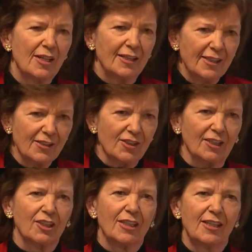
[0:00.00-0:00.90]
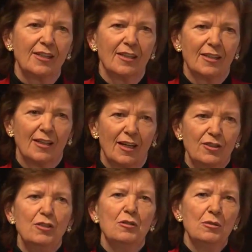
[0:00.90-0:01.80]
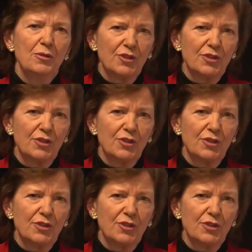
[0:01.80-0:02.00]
I think it's actually a new